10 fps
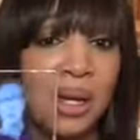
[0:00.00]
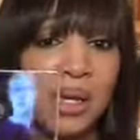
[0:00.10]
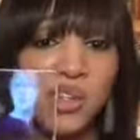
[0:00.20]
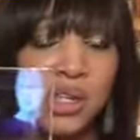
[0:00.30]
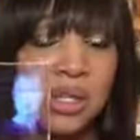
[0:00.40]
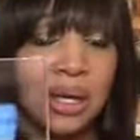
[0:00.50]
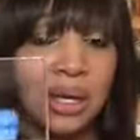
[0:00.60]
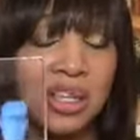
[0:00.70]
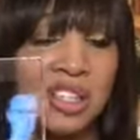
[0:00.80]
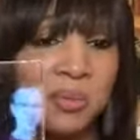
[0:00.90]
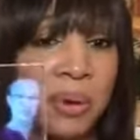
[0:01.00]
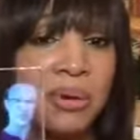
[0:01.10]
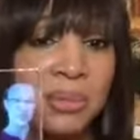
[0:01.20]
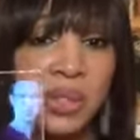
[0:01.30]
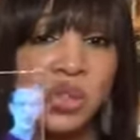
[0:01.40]
just like
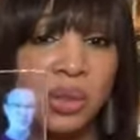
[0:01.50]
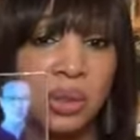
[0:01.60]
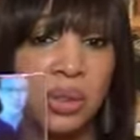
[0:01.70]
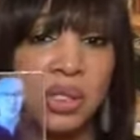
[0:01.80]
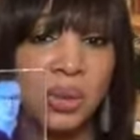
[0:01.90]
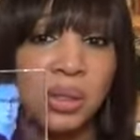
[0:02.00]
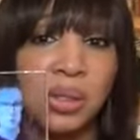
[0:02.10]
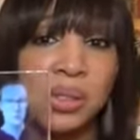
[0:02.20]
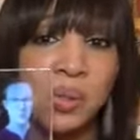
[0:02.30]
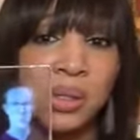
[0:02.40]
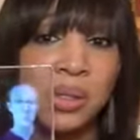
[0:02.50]
experimental looks with this one.